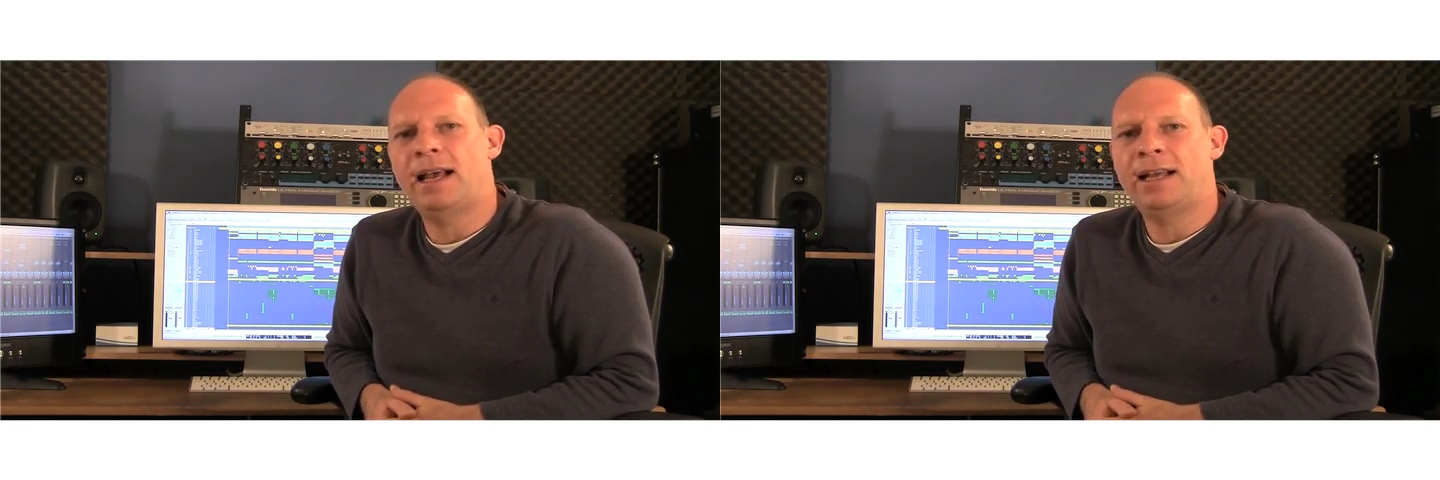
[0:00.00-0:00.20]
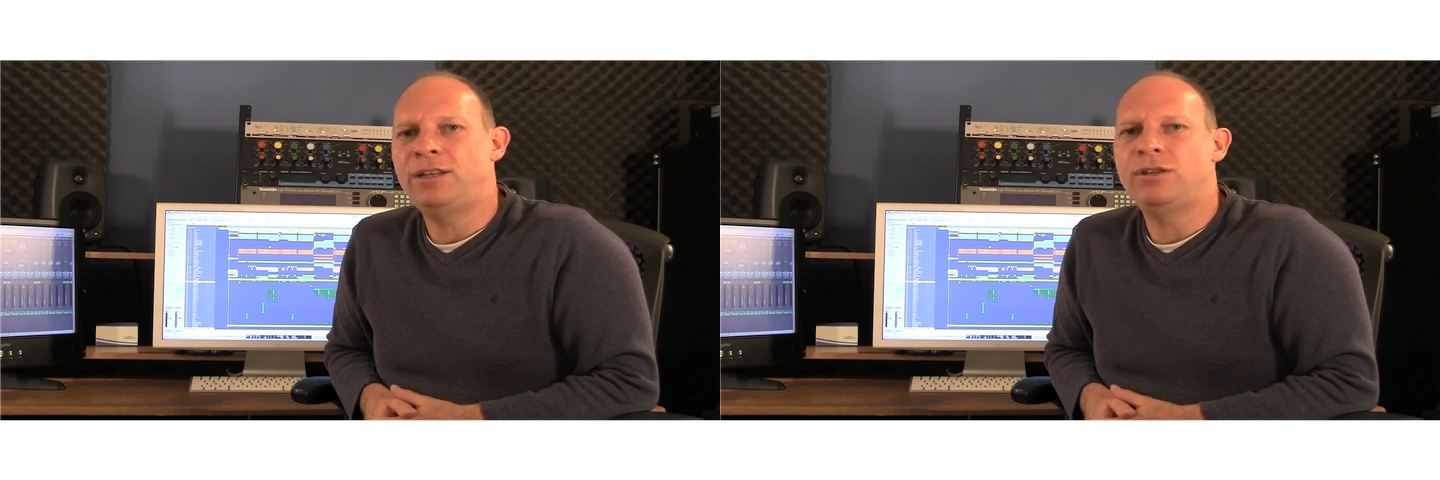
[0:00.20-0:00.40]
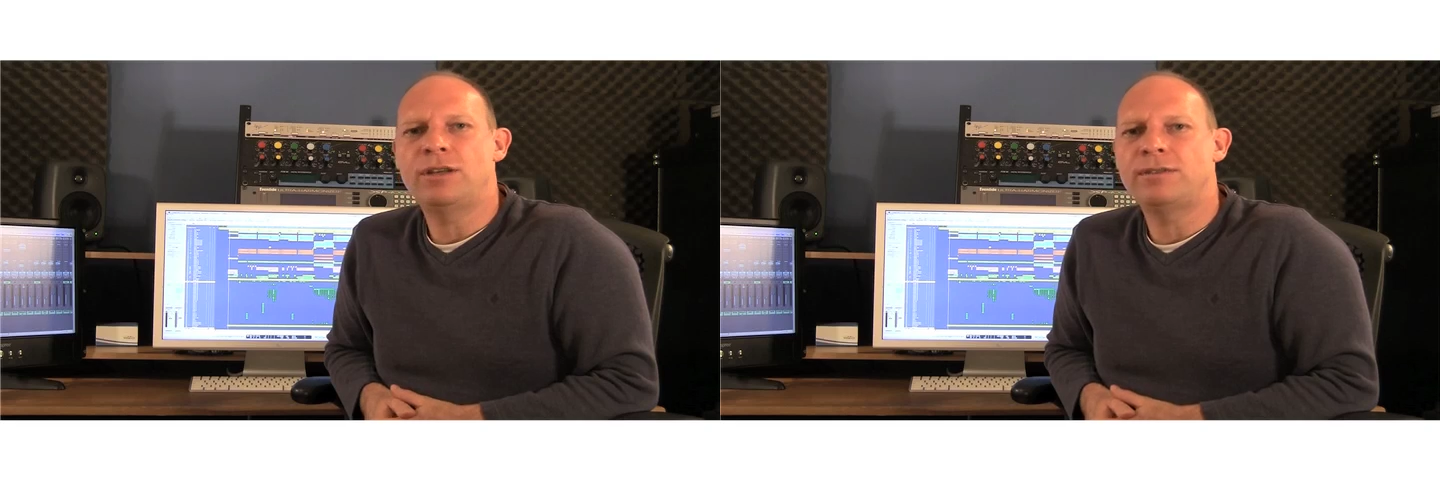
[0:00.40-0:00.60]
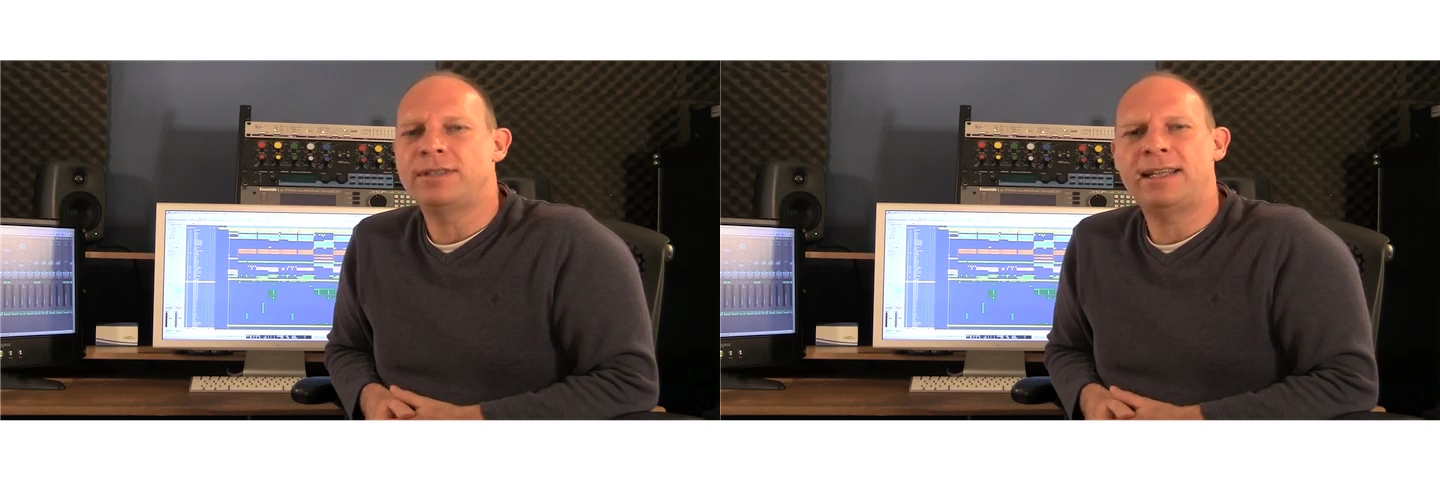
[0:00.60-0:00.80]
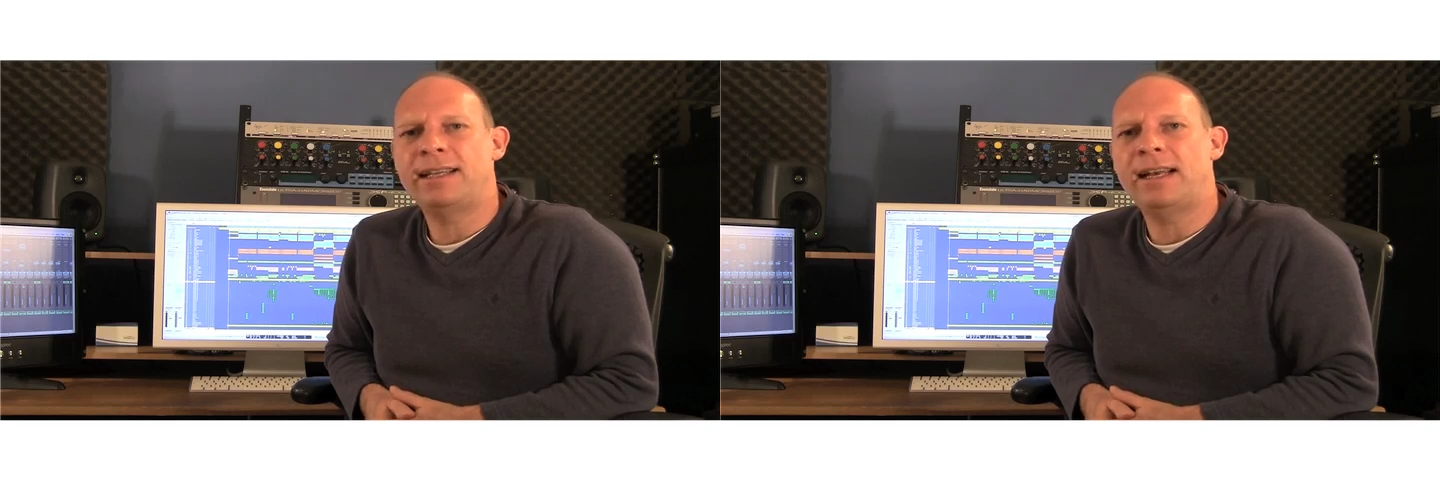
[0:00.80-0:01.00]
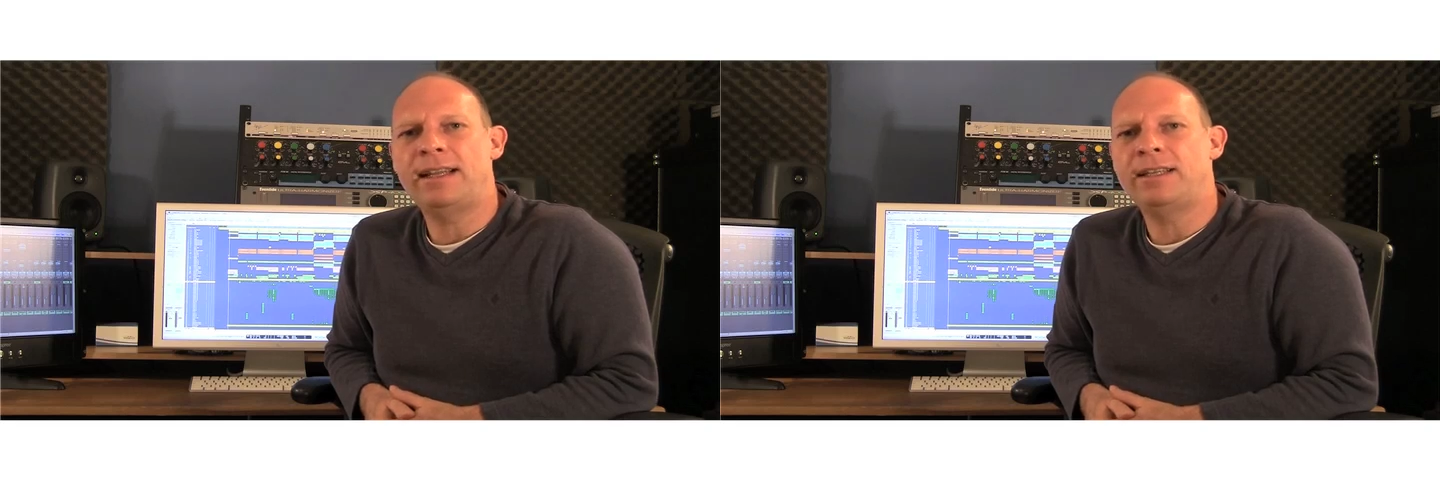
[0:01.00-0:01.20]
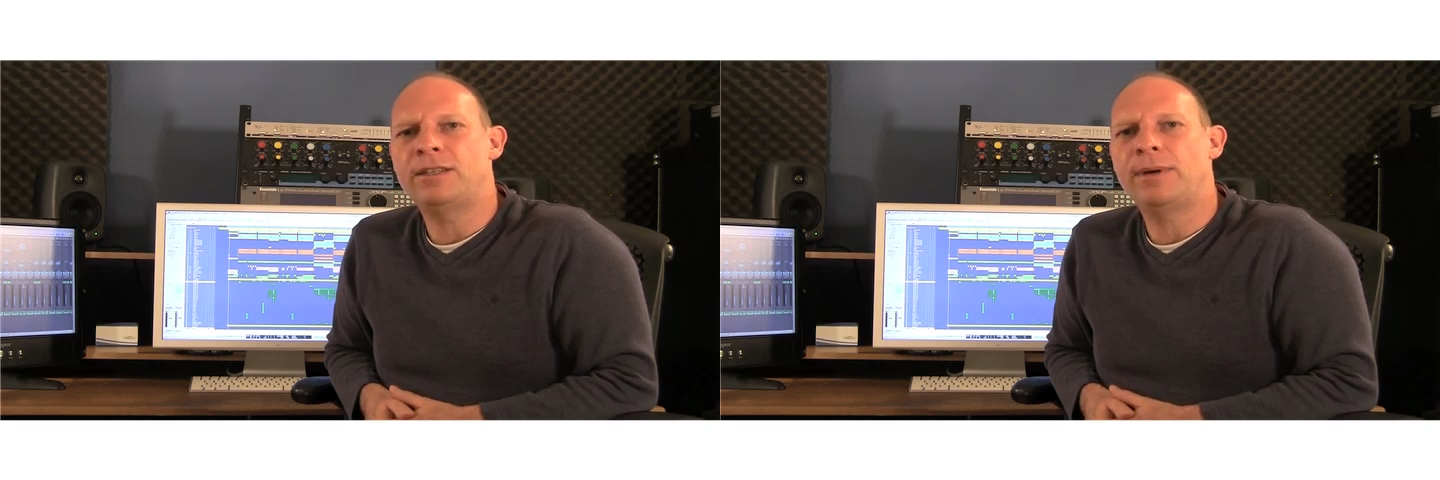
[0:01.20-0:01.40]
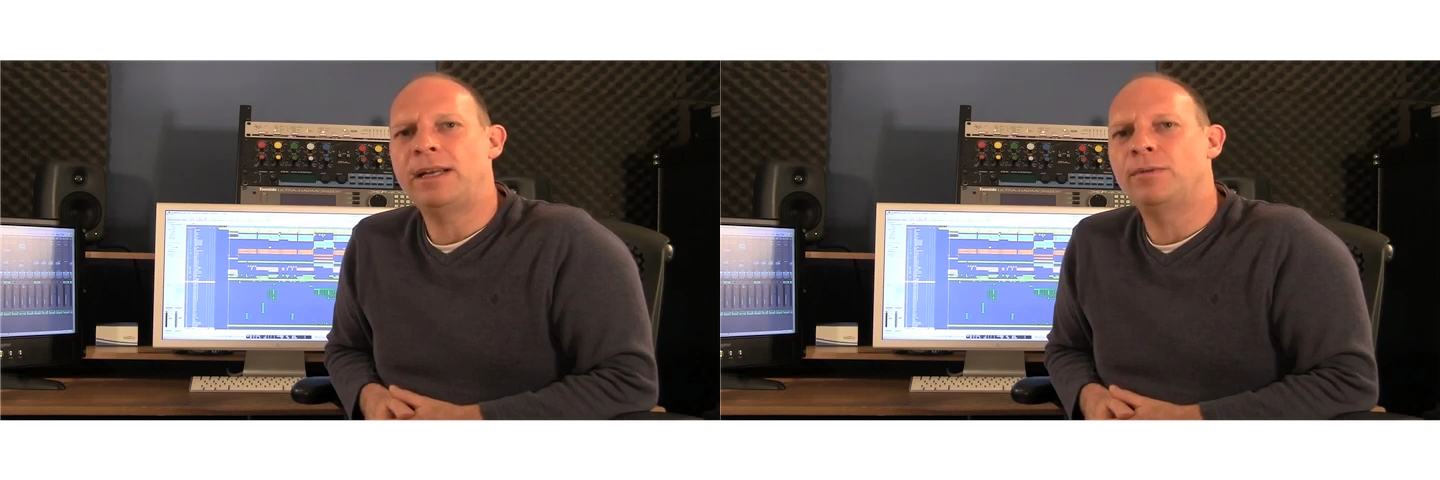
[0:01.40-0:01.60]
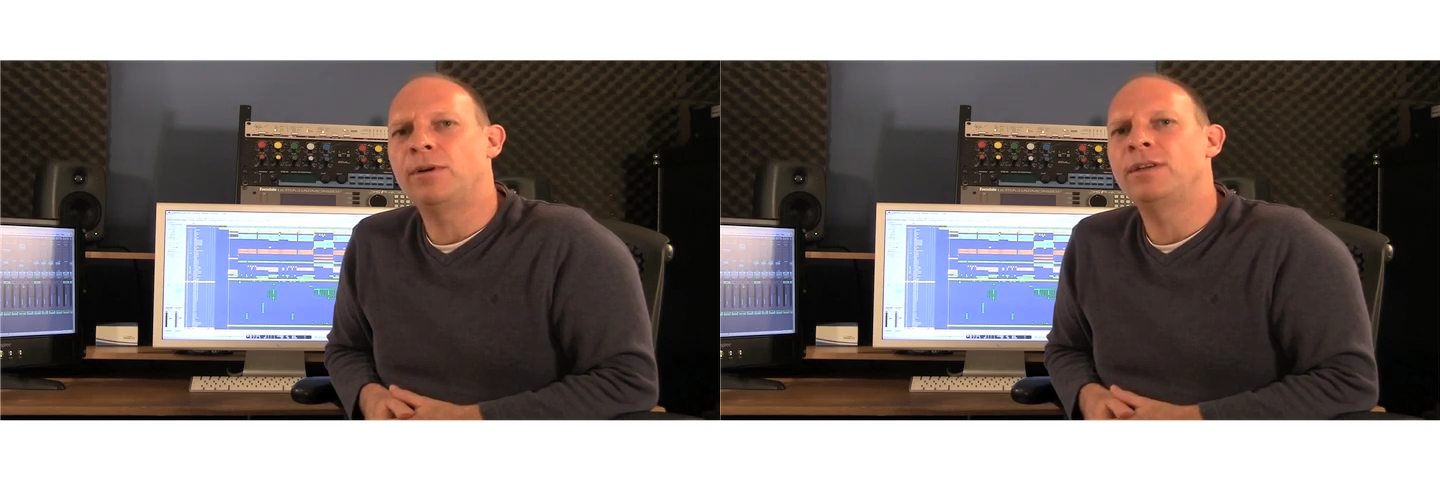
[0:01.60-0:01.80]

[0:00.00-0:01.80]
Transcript: and you don't send anything to anyone